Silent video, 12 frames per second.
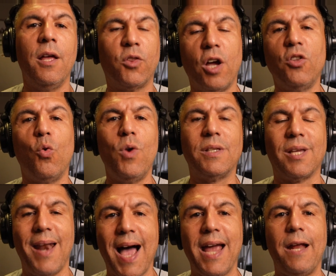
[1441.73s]
Thunder win
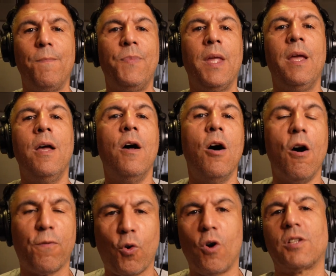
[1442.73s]
tonight,
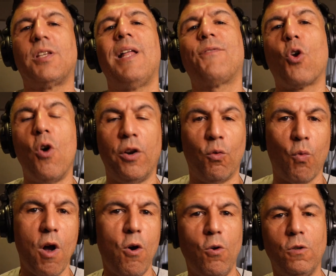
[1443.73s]
of course, they'll have to go on the
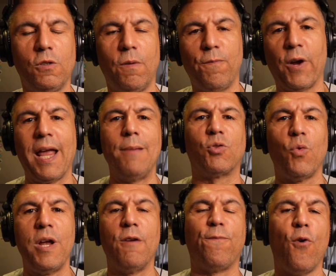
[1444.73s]
road for games
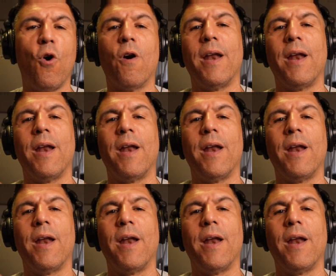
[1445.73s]
three and four,